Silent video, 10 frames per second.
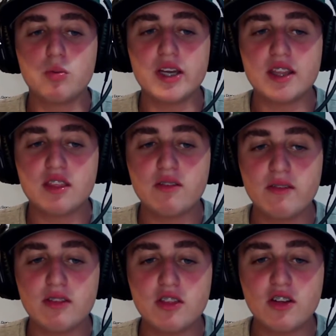winning
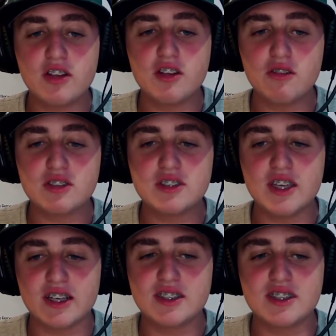
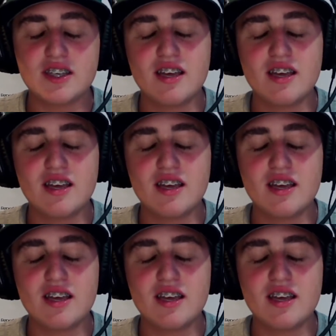32-6.